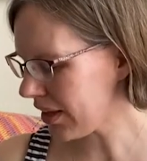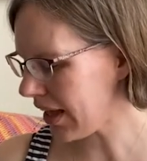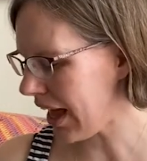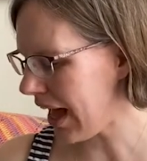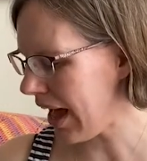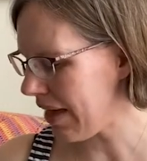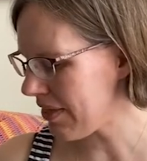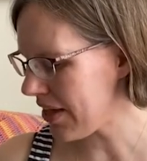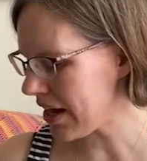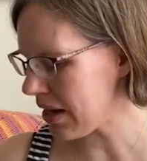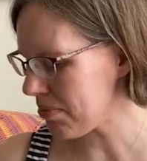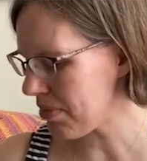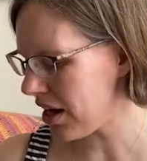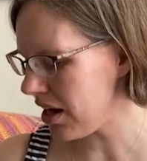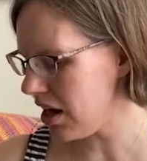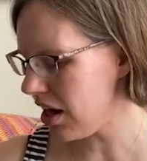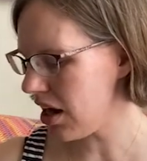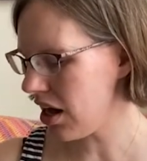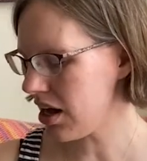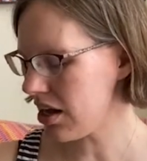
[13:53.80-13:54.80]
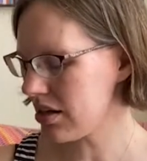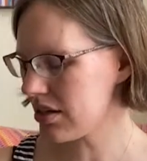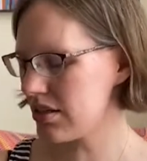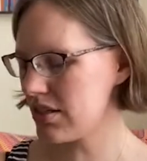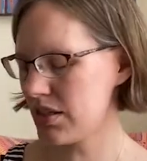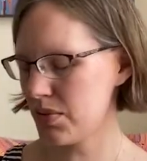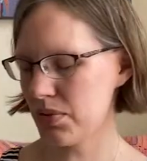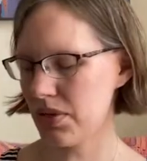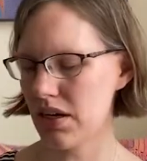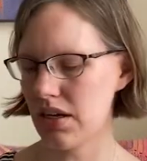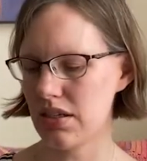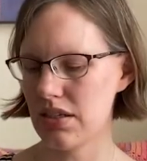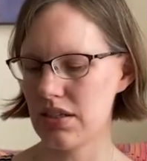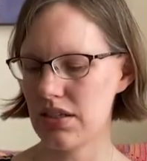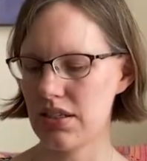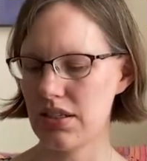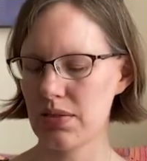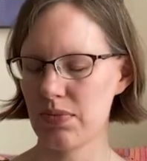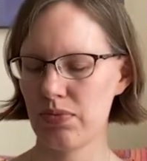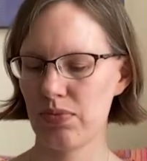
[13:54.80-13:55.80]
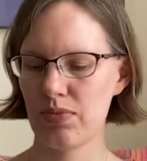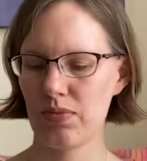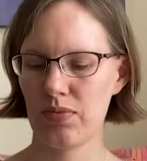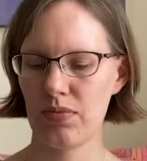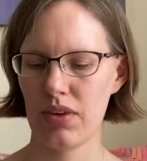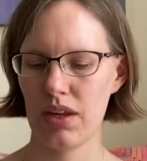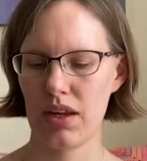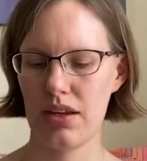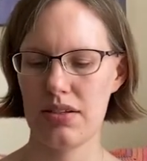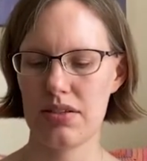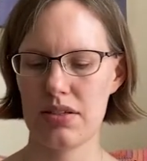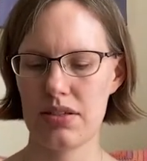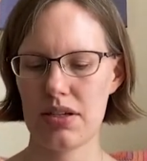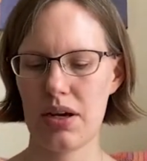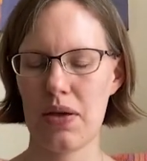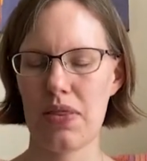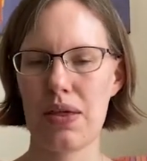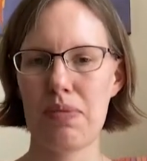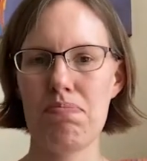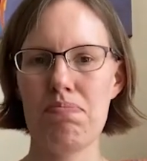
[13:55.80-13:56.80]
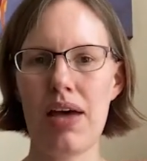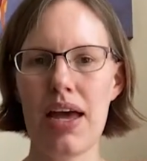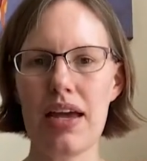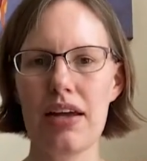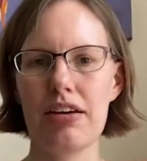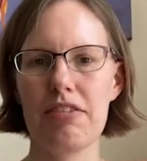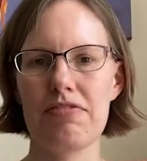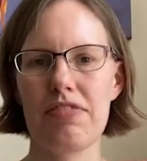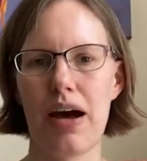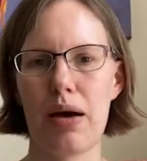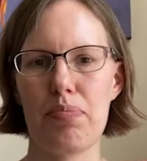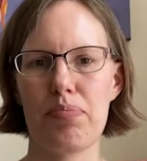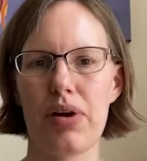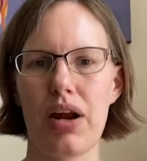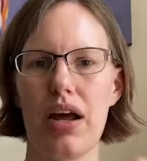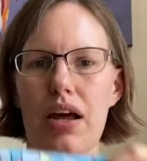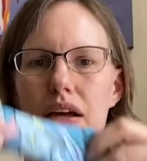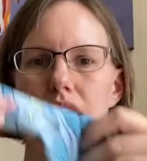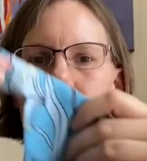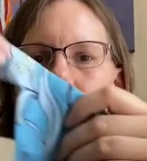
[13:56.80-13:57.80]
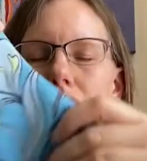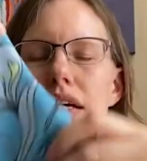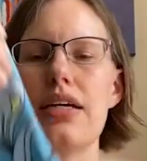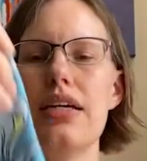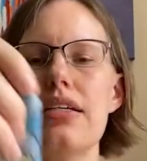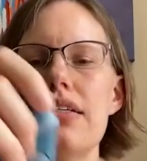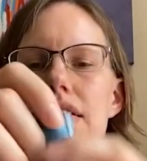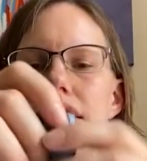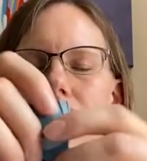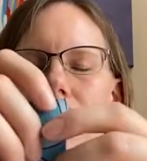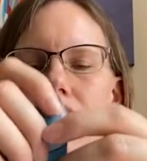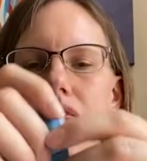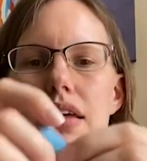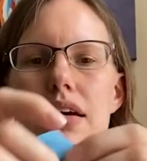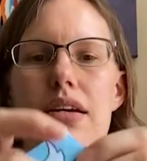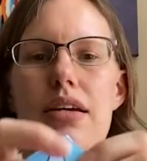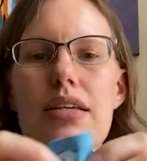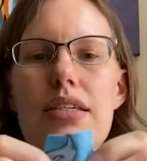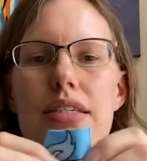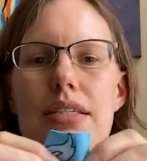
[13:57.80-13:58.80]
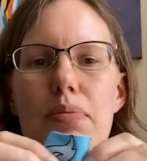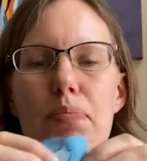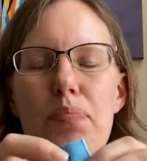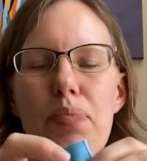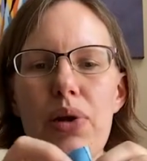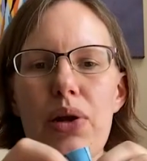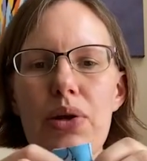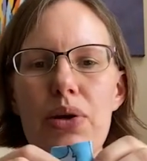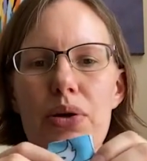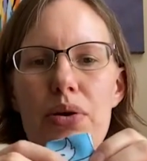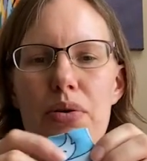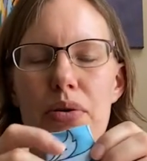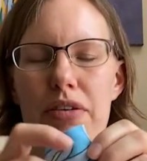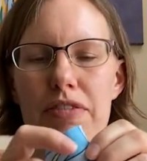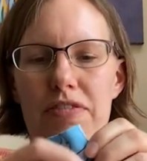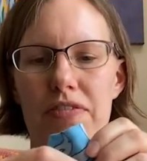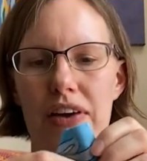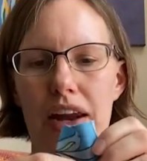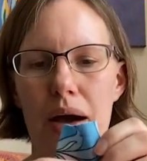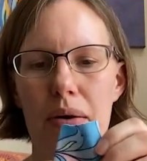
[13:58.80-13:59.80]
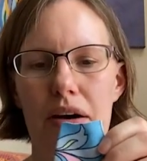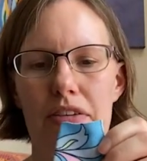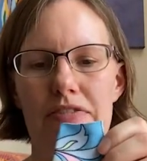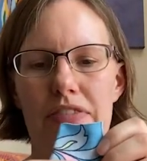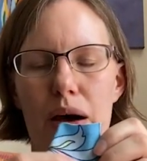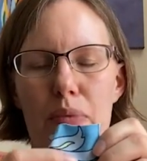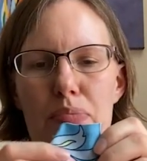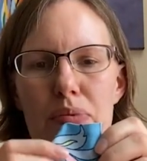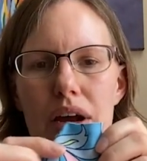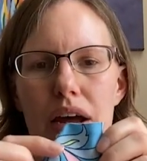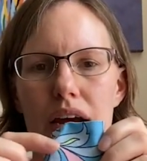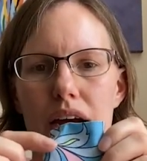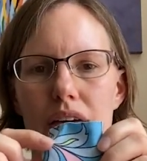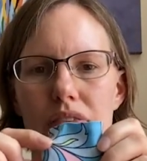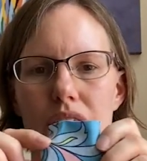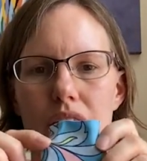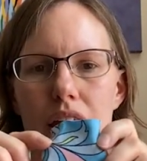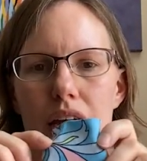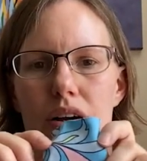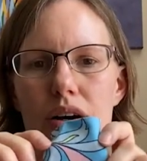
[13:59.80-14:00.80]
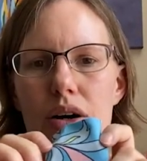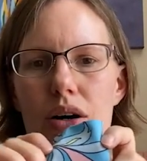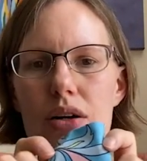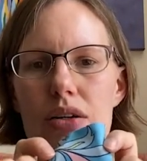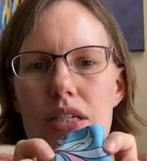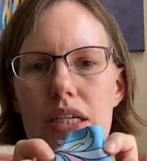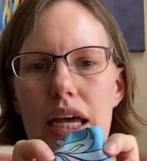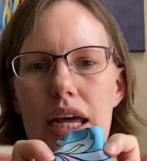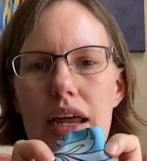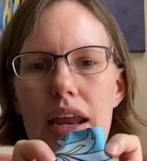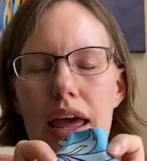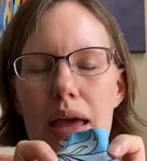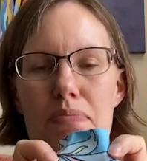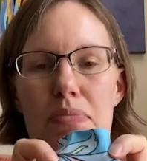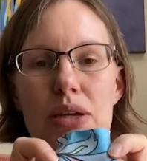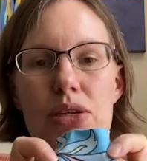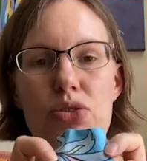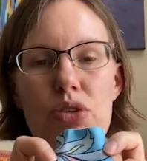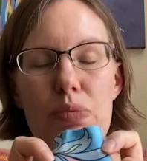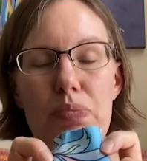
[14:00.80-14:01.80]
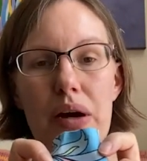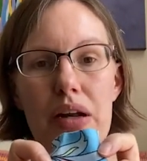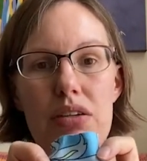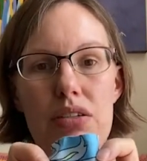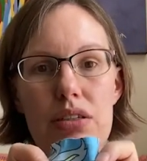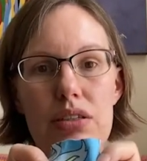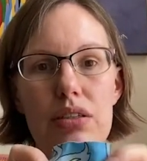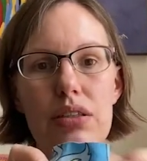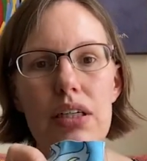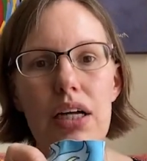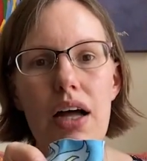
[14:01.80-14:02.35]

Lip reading: And then my last ones, so the main fabric is this blue flower fabric that I got in a mystery bundle